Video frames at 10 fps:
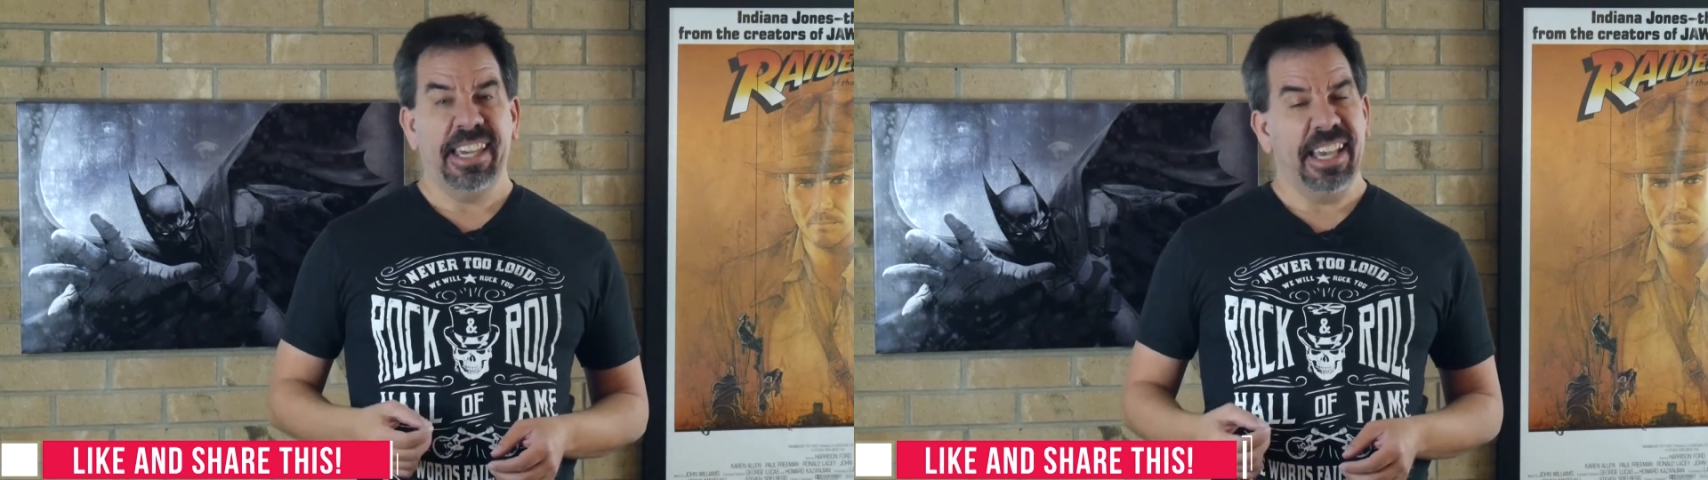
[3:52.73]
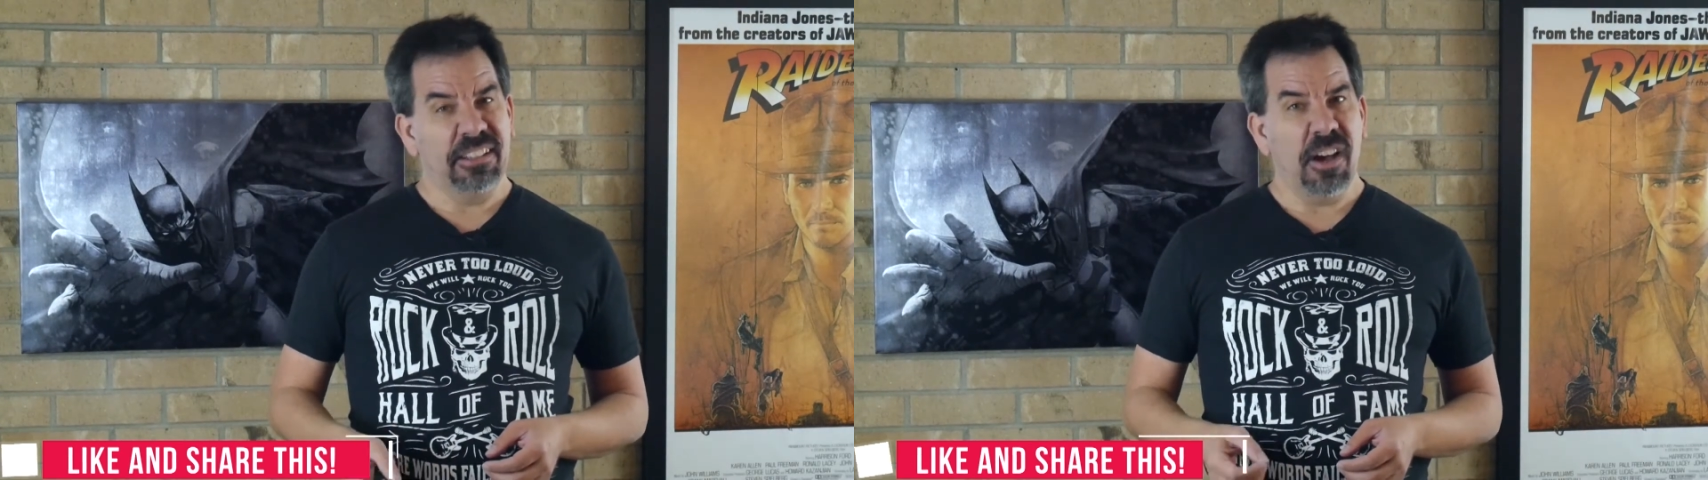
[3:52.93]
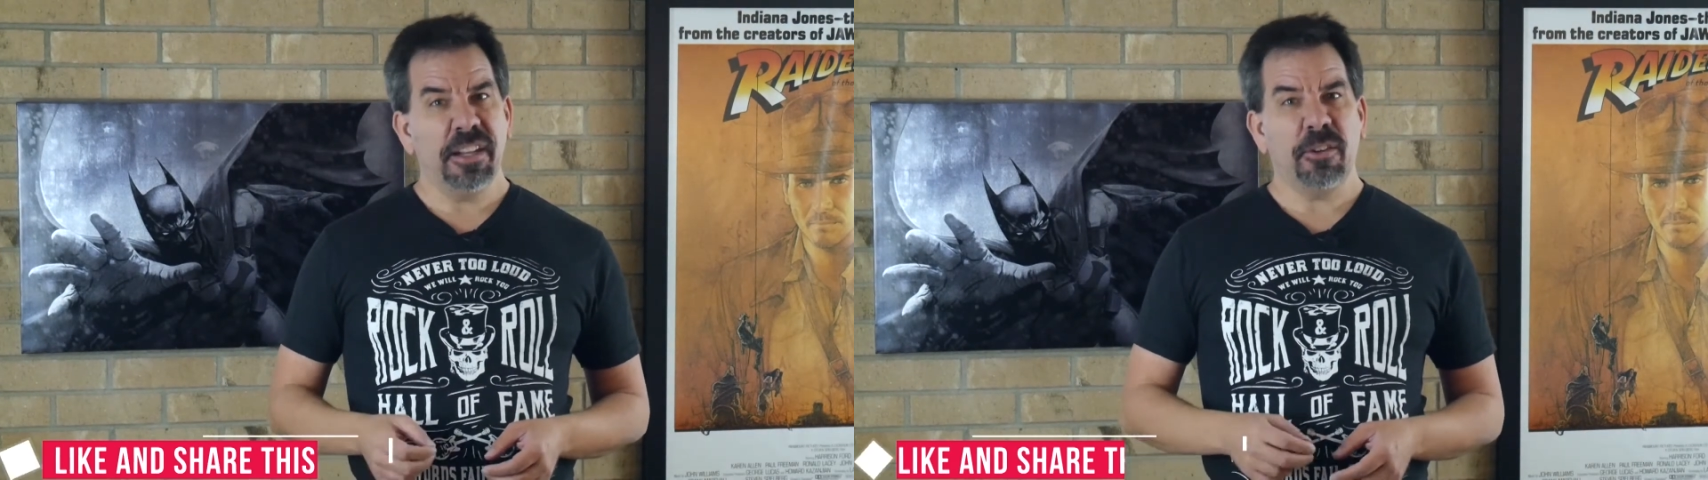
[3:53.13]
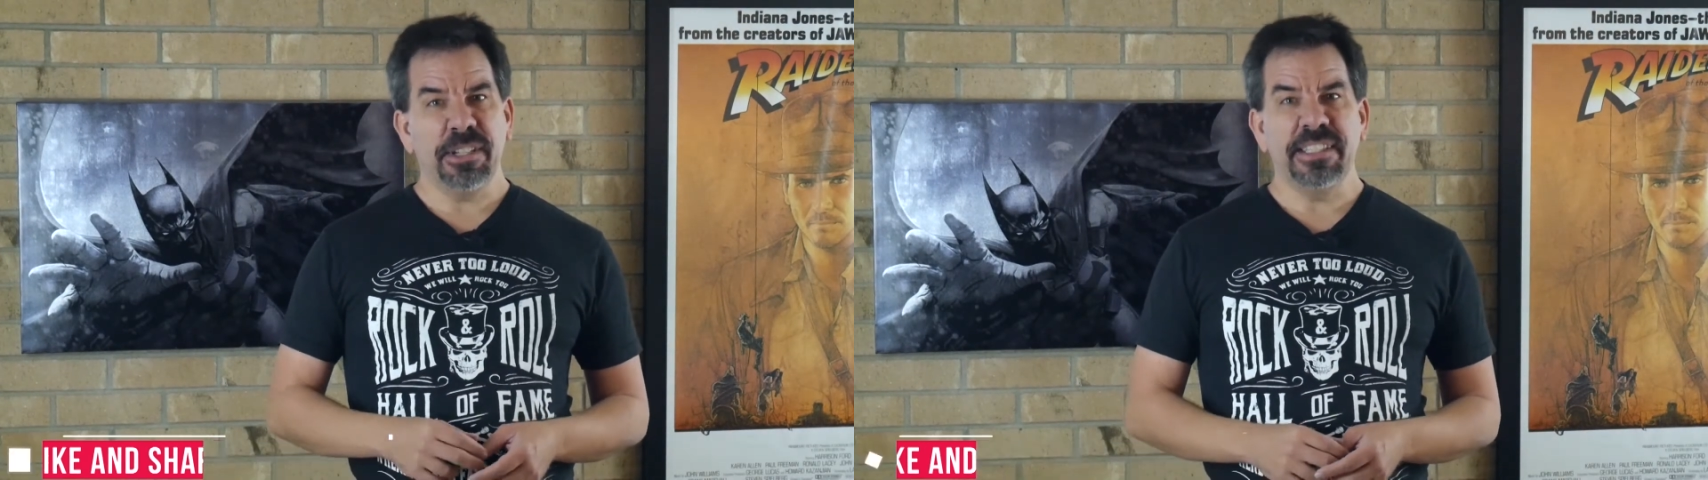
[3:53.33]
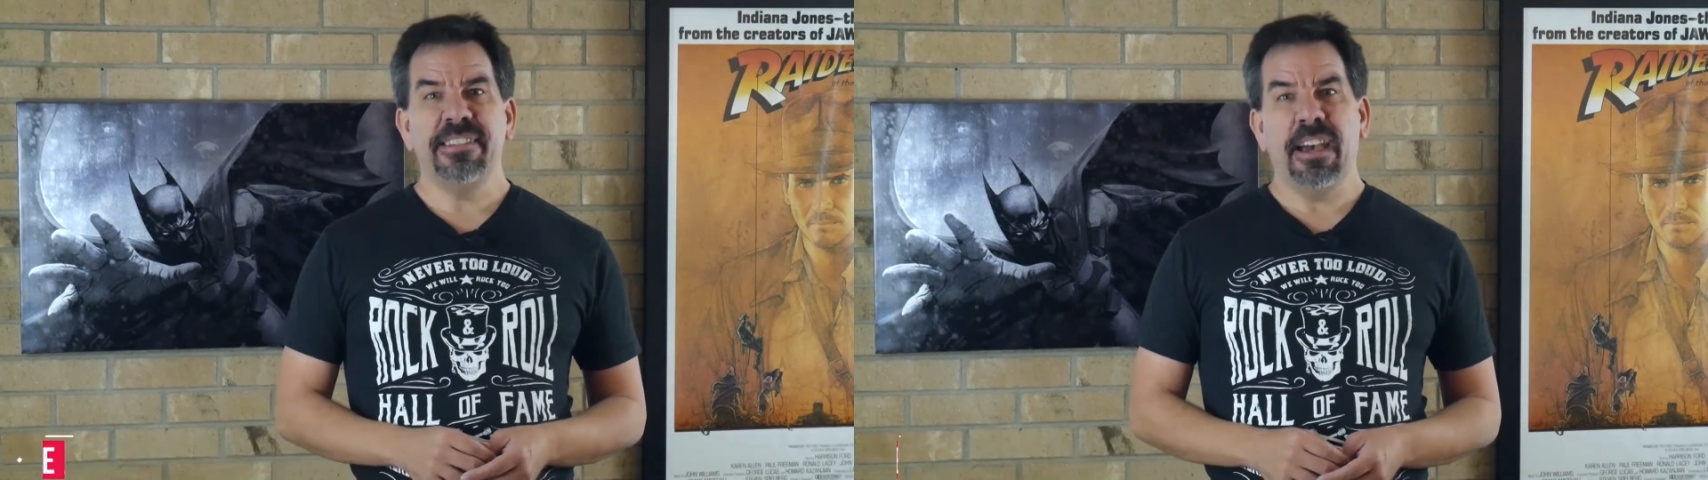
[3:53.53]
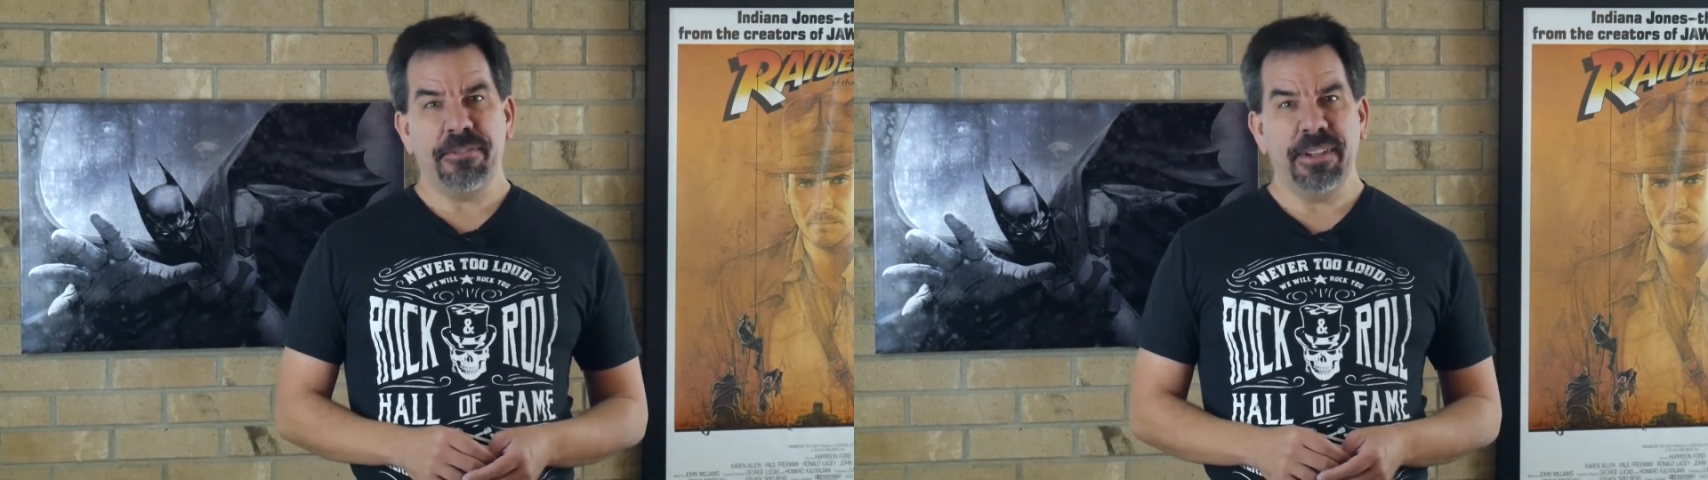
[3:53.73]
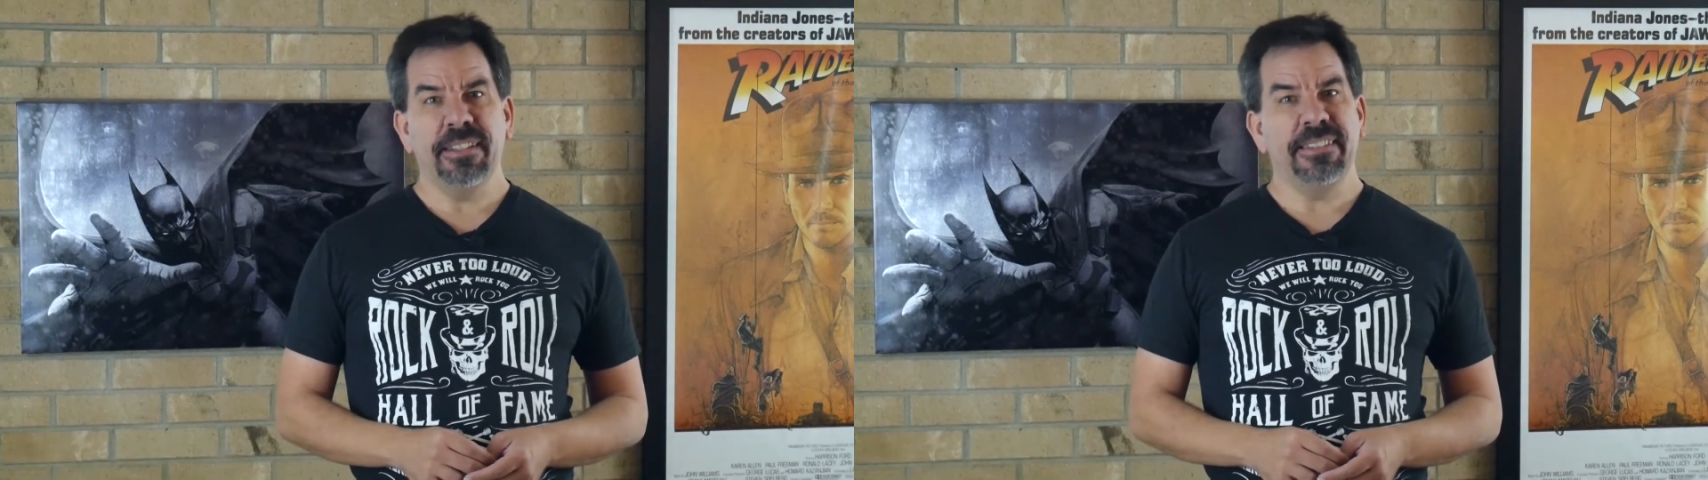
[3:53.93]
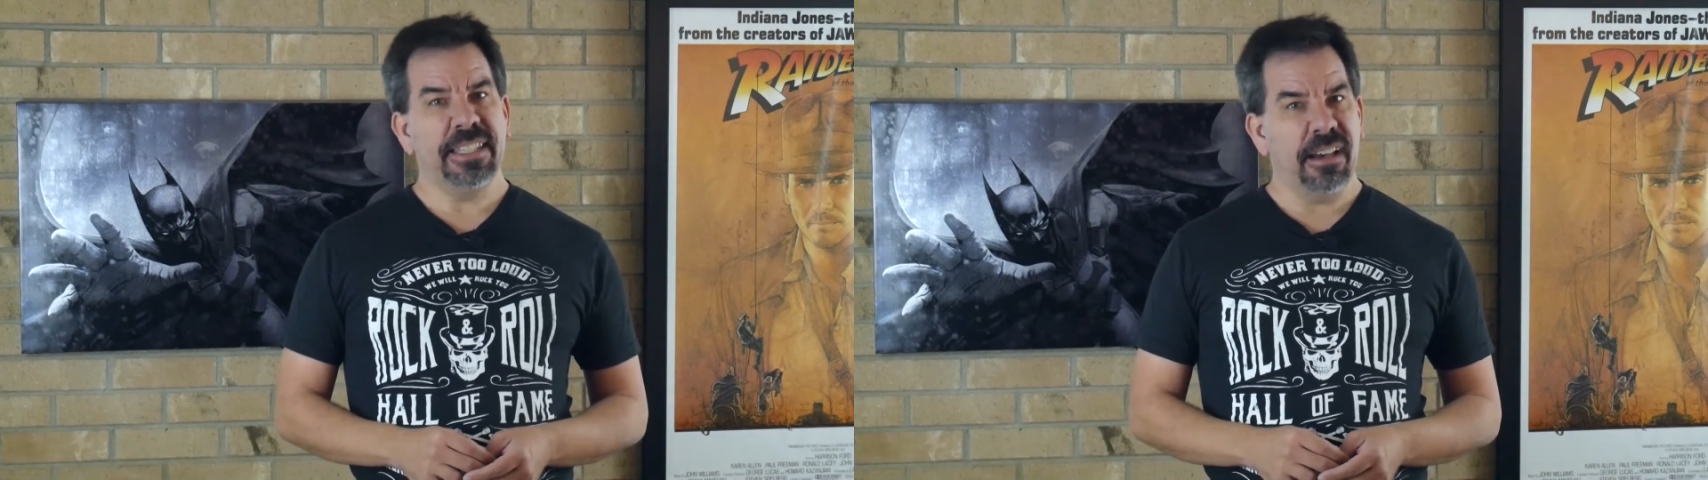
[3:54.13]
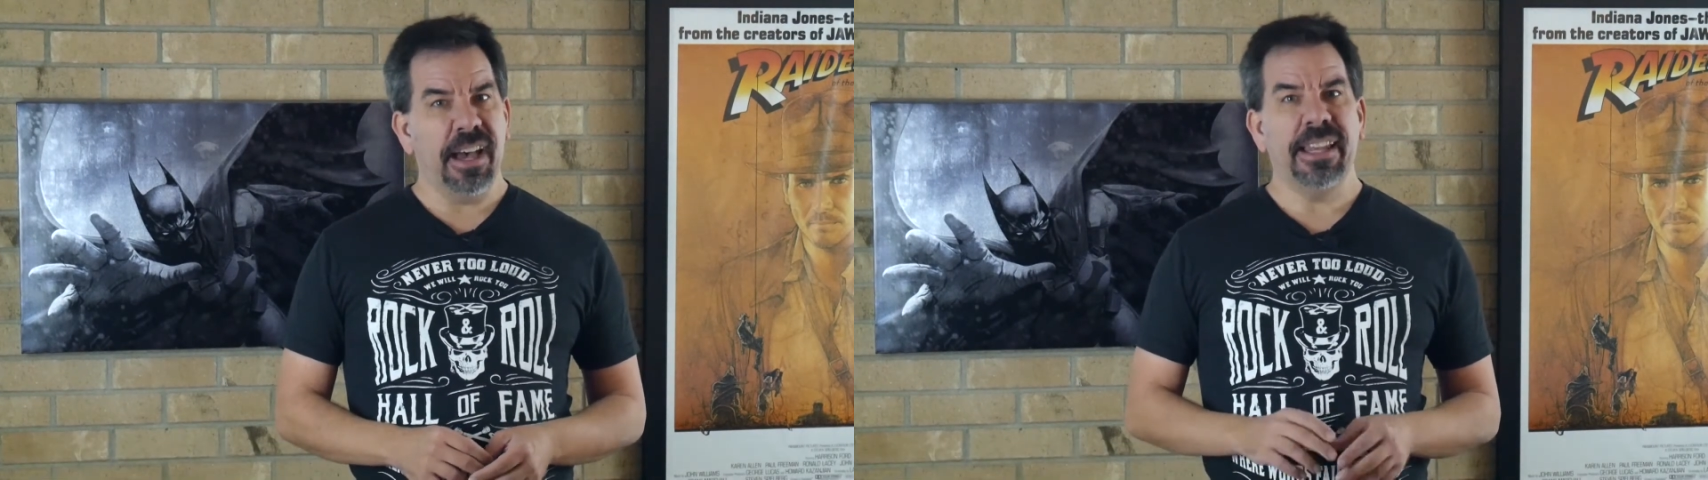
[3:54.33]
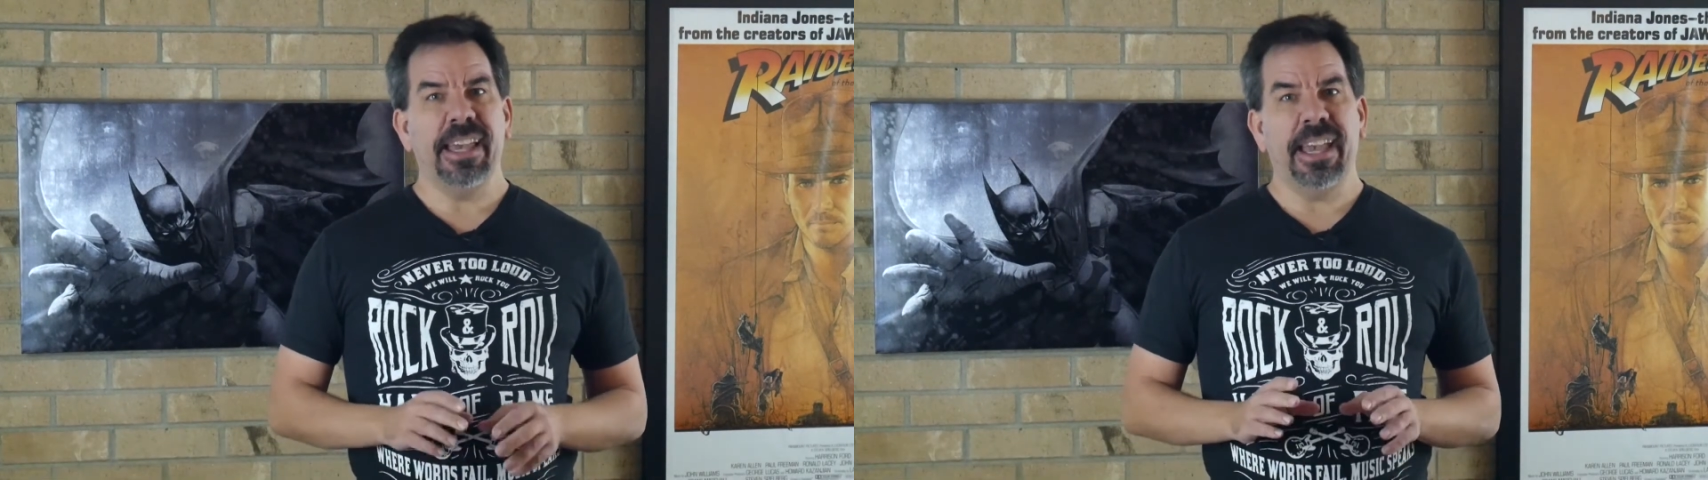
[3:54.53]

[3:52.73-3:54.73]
And Lonegran definitely got